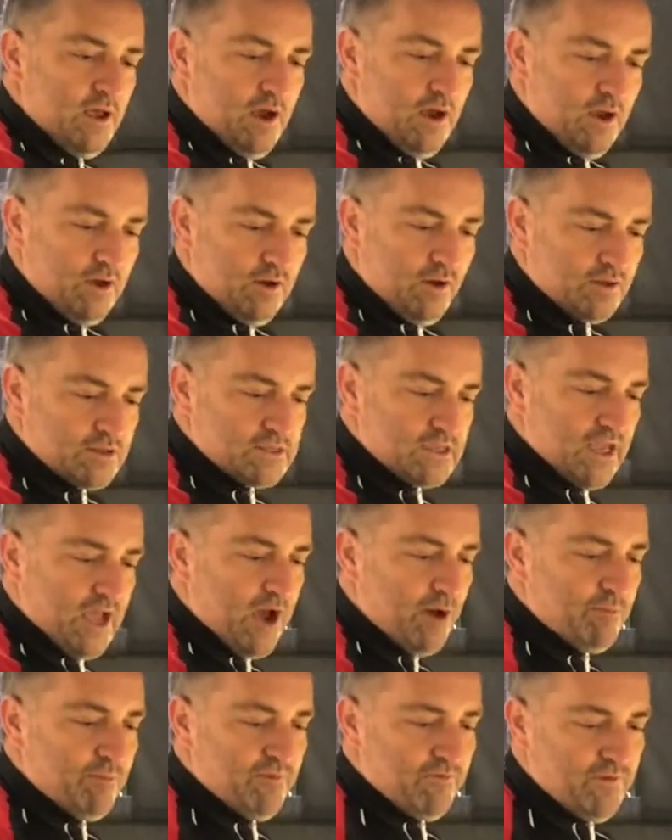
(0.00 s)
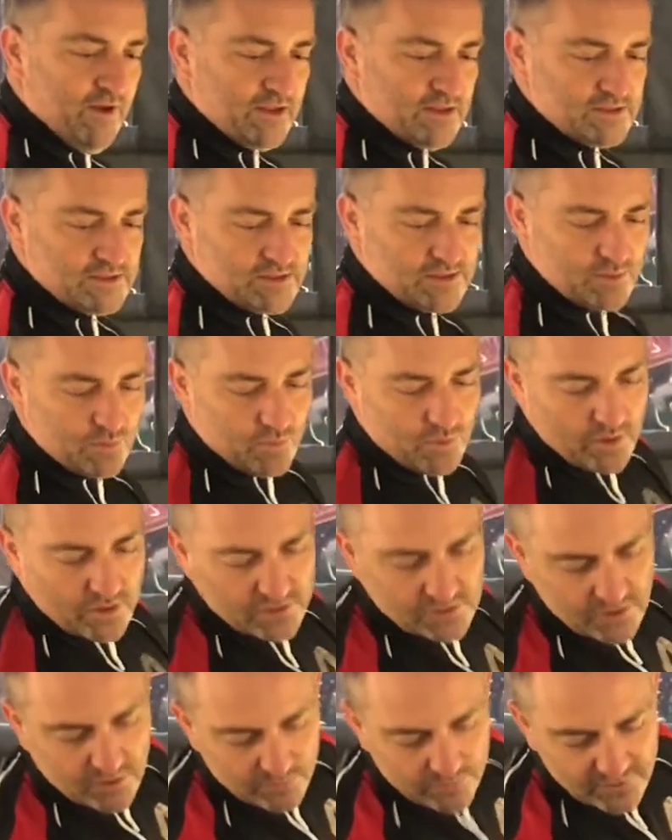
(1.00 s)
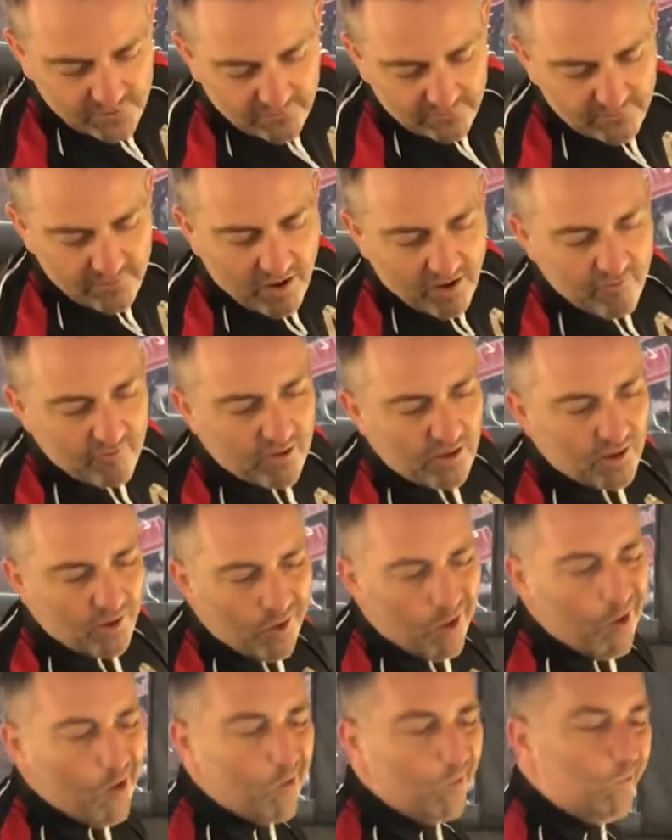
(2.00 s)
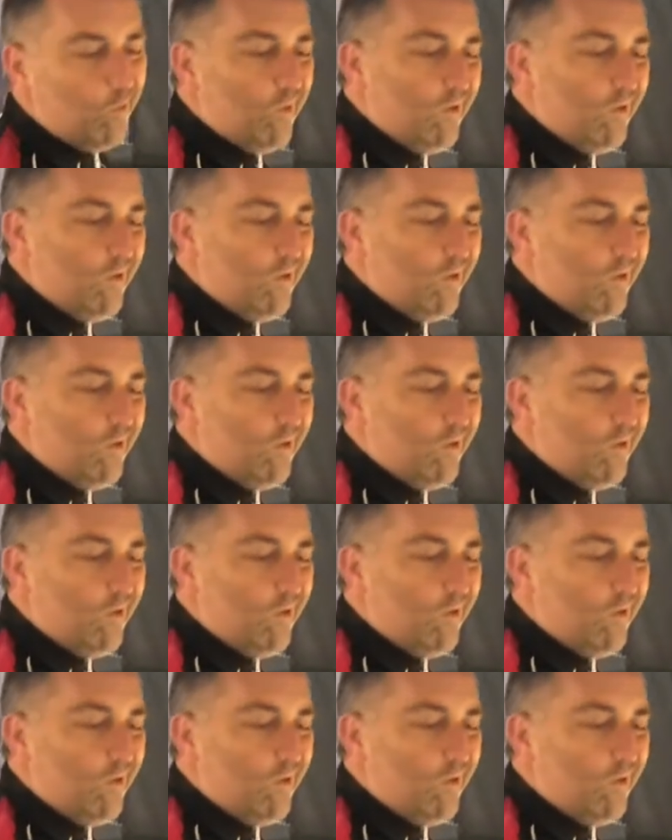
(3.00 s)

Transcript: A lot of camper vans, the worktops are very low.